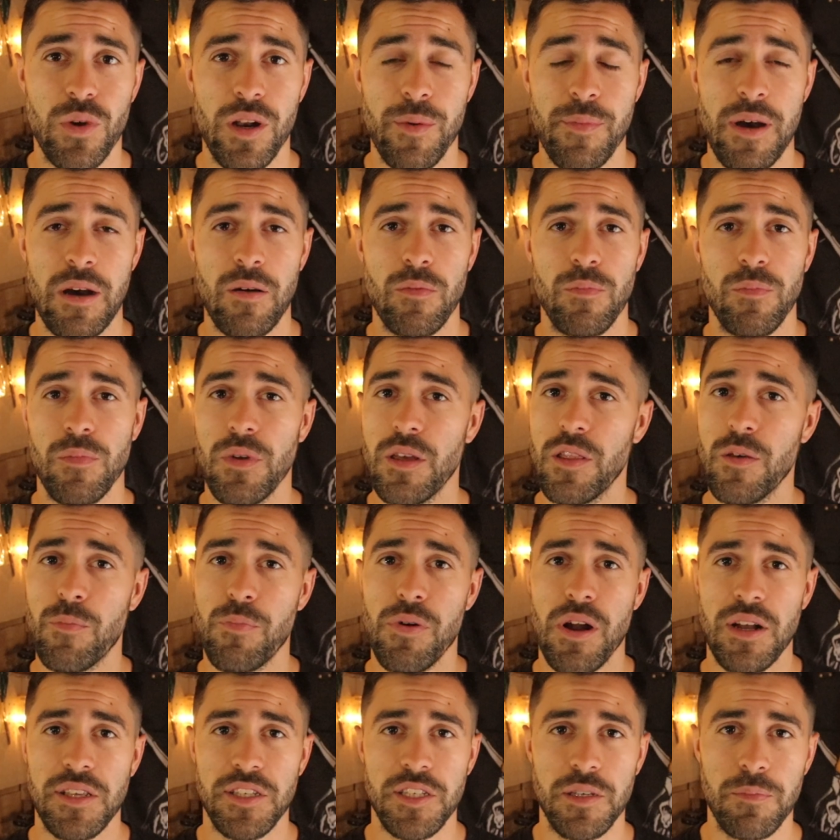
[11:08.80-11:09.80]
when I'm out either
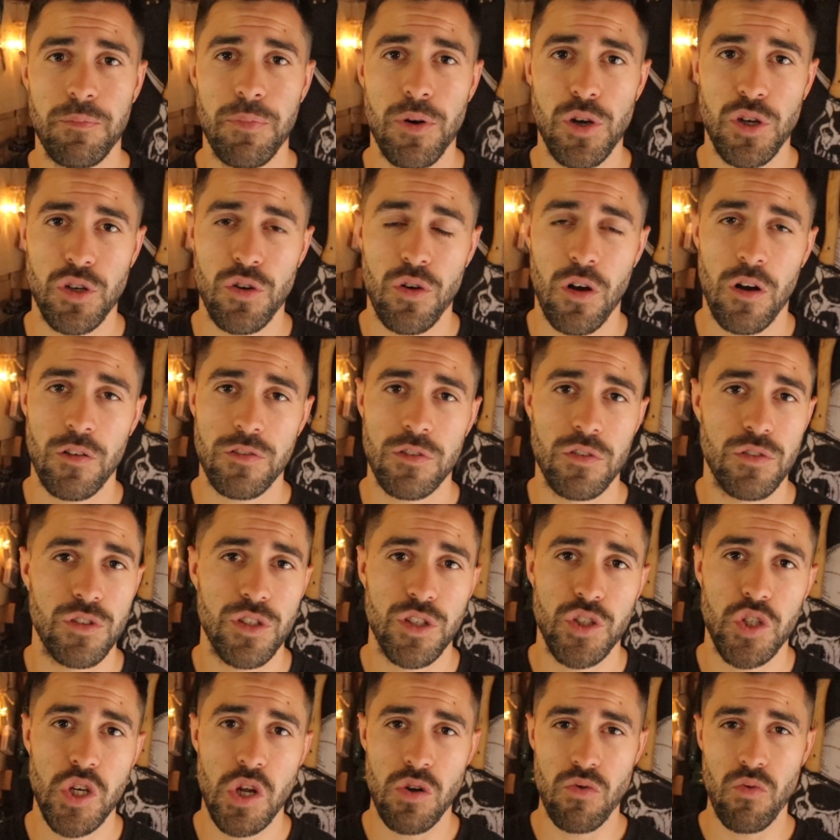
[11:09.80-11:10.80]
practicing bushcraft or
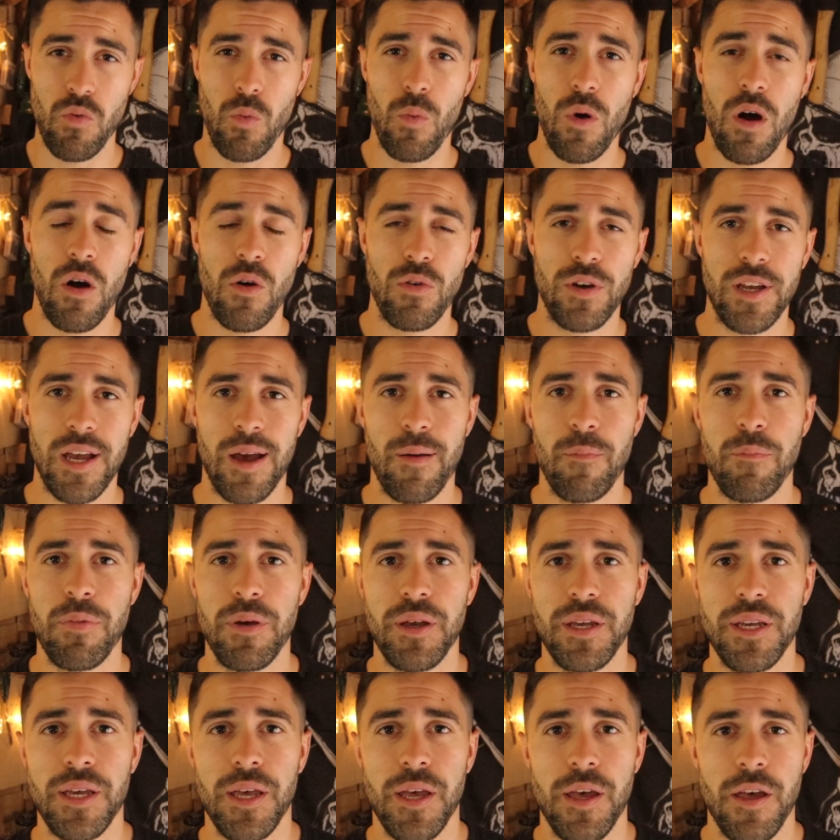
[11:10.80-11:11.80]
just general wild
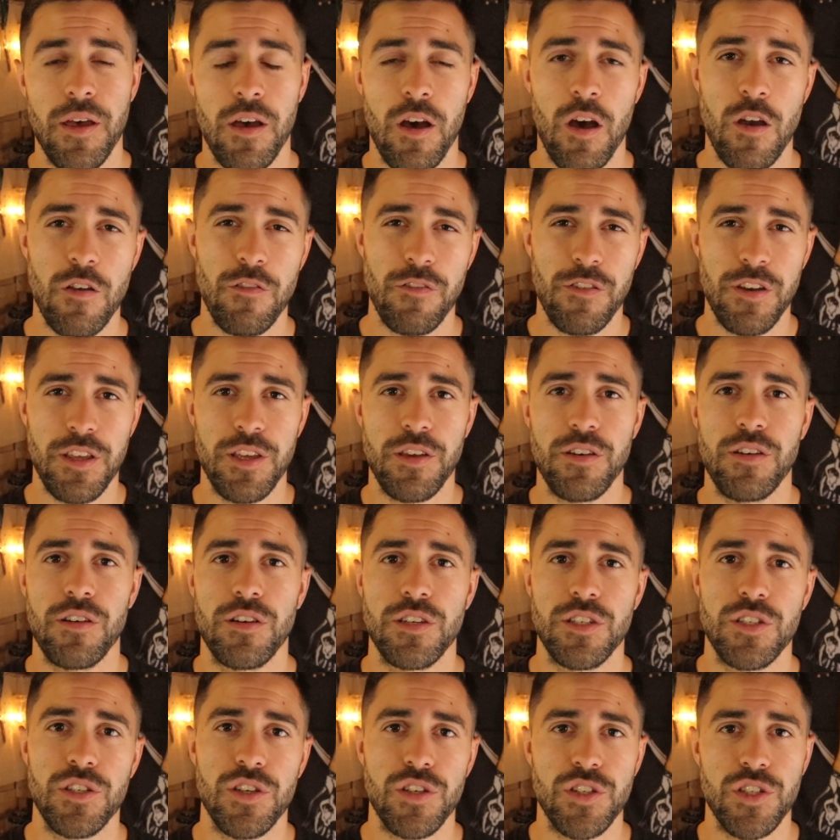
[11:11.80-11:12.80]
camping. Hopefully you
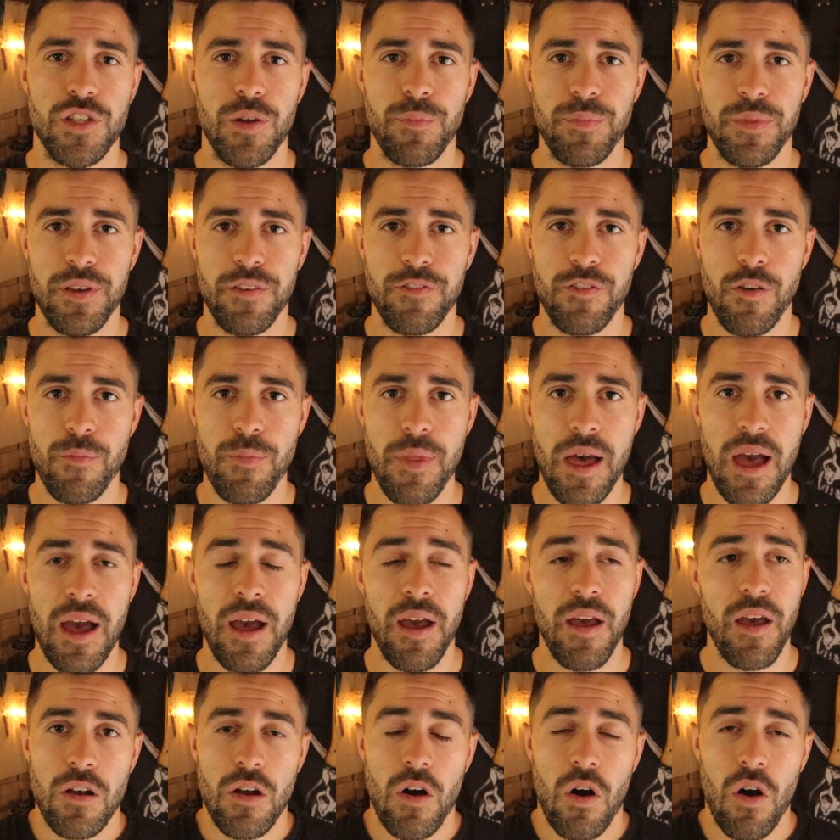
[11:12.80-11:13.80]
guys took something from that.
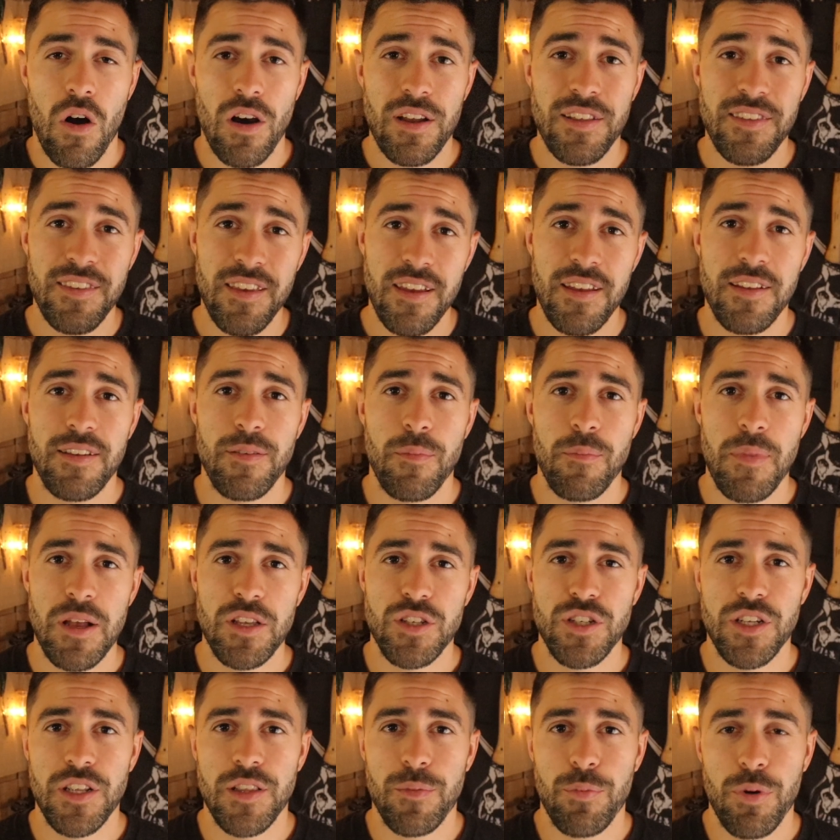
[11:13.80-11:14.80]
I did
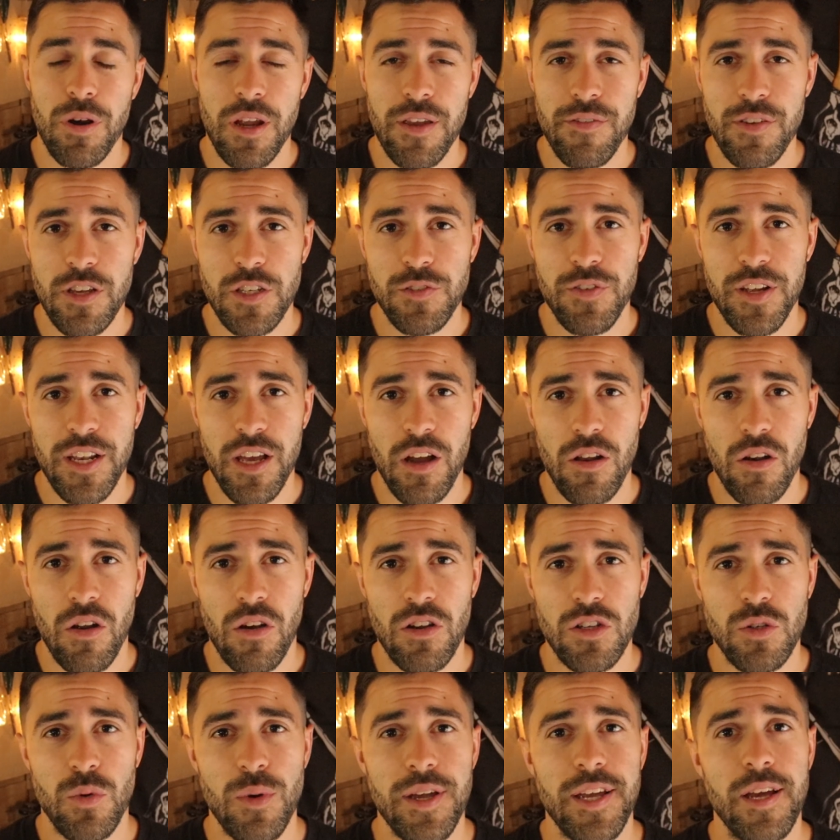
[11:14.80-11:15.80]
mention in the previous video
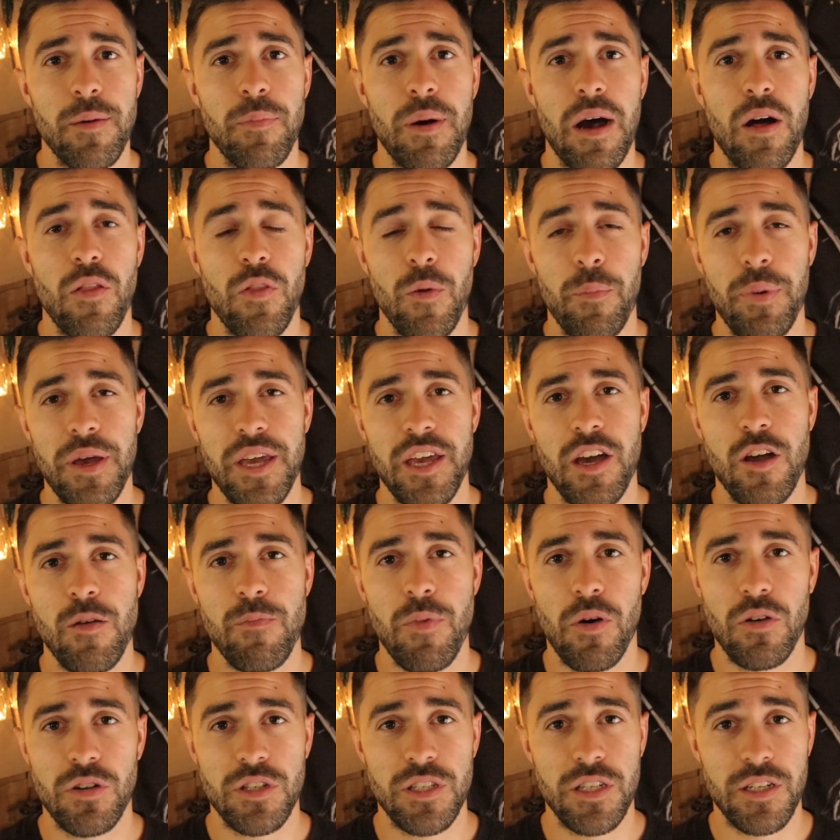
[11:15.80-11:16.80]
last week about the PO
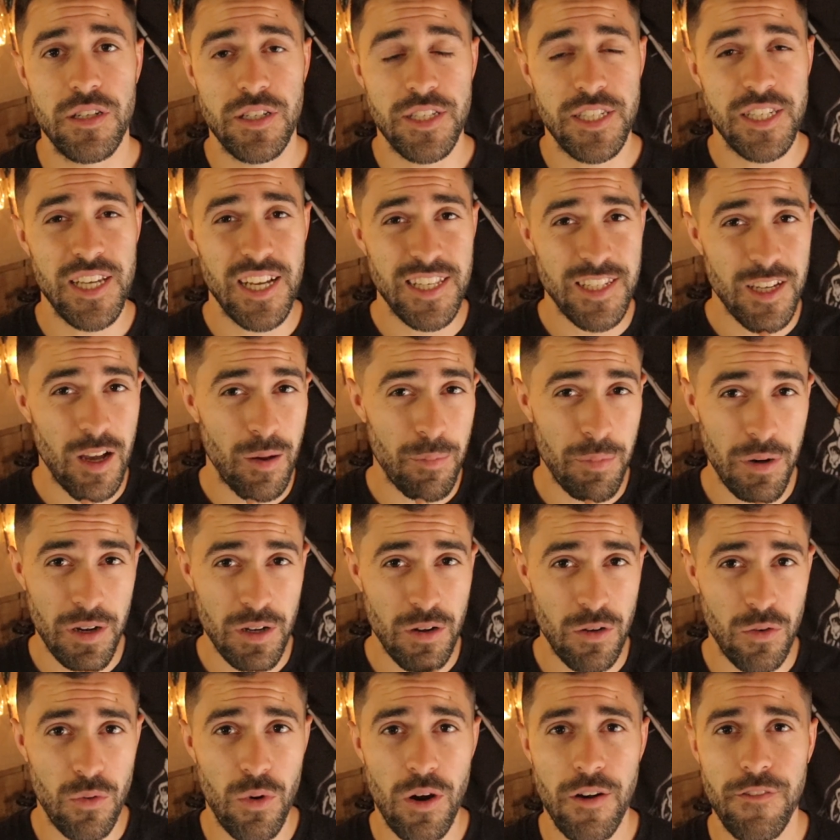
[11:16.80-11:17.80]
box that I set up, but I
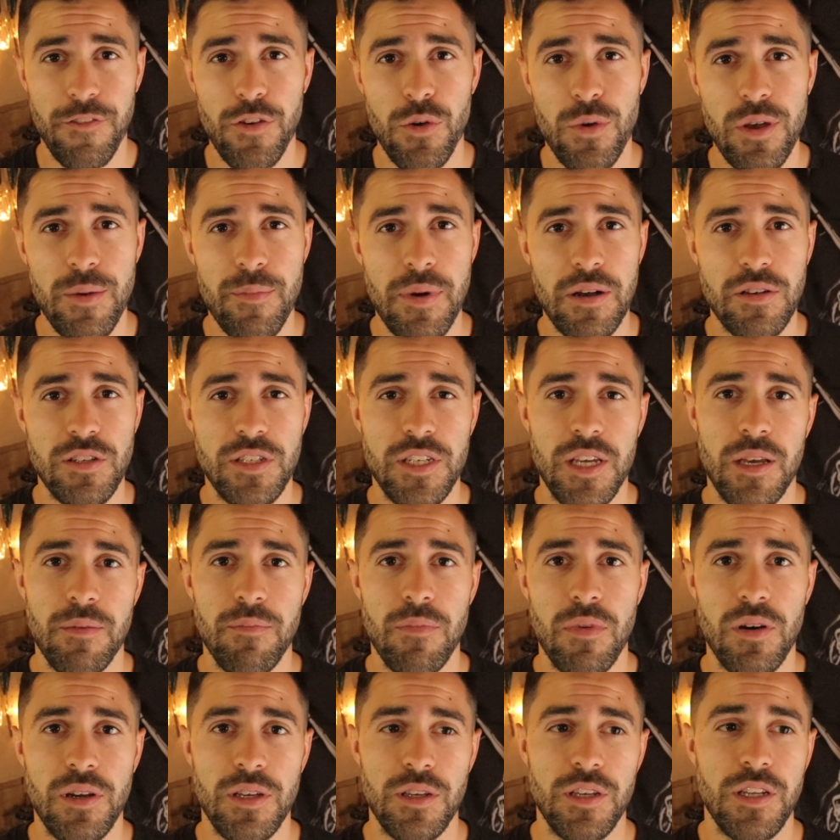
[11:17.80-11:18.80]
got quite a few emails saying,
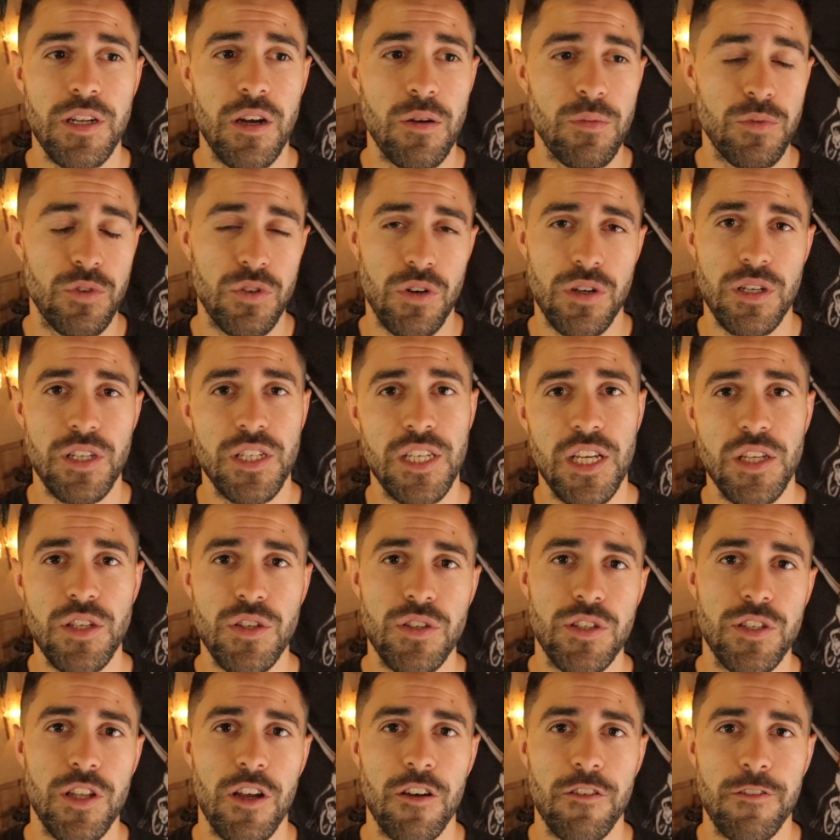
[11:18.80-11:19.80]
Mike, you know, I'm trying to send
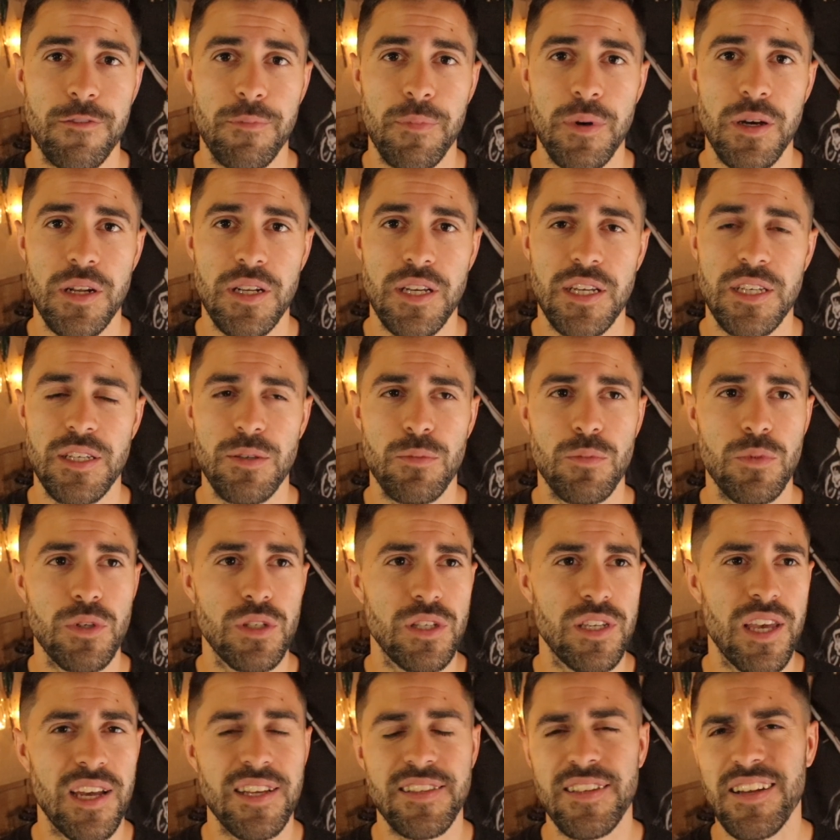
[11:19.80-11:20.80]
you stuff, but it
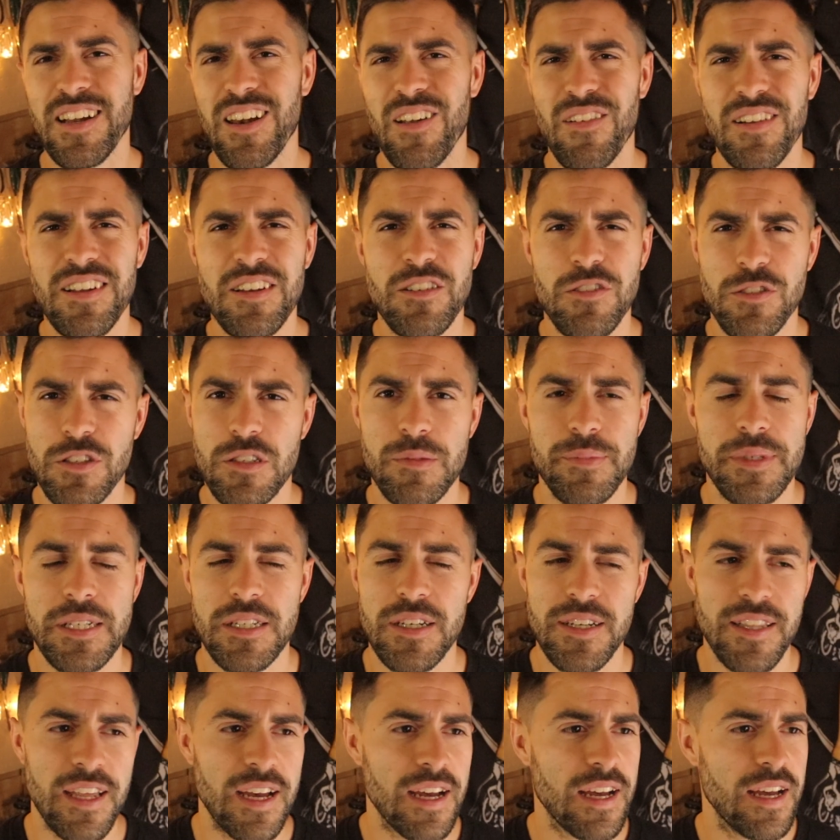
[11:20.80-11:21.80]
was getting declined or something
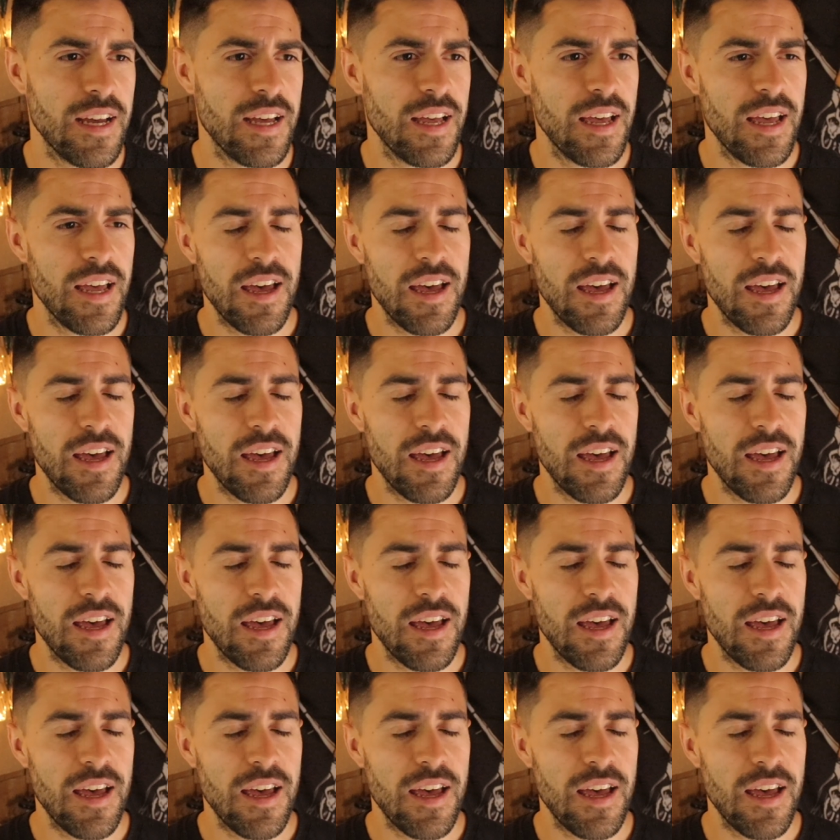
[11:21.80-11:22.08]
like that.